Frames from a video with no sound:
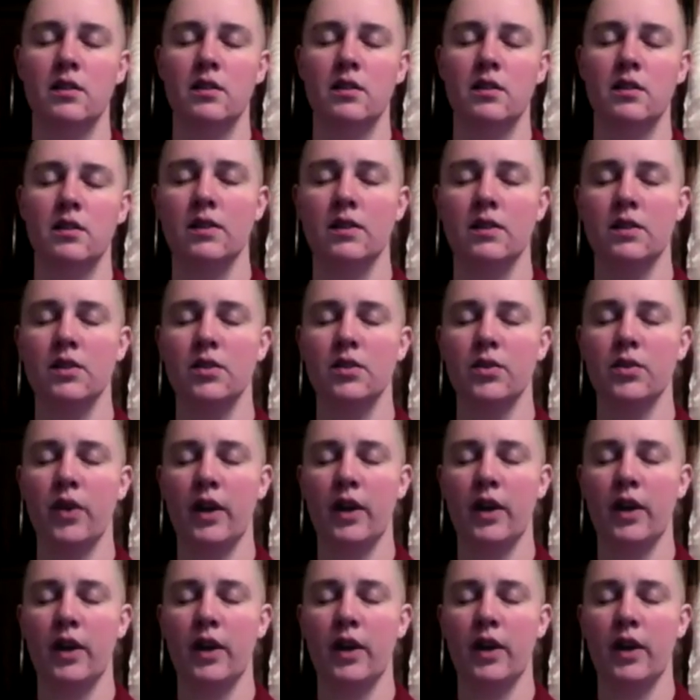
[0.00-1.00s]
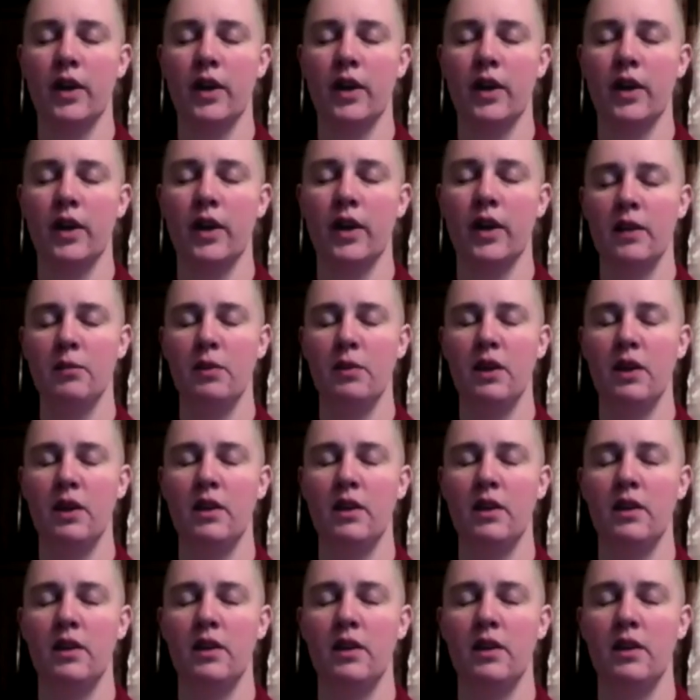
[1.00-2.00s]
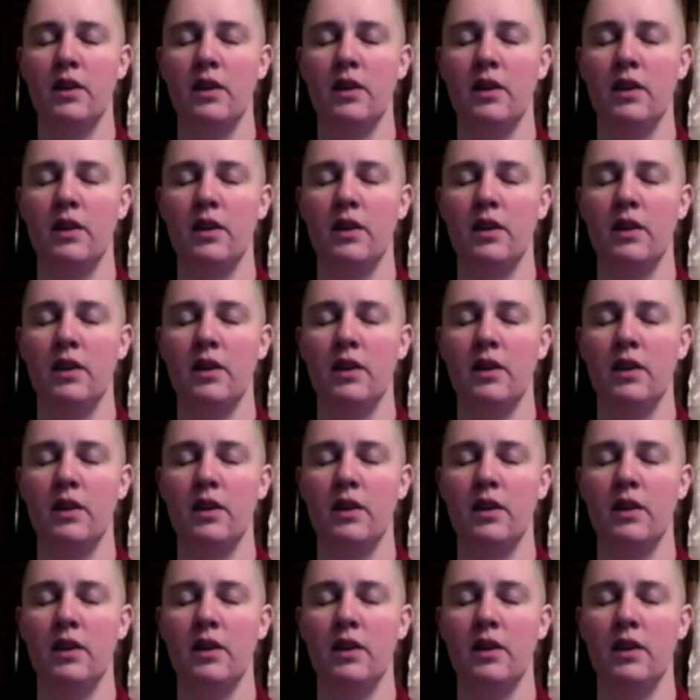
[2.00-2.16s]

as straight as it can be,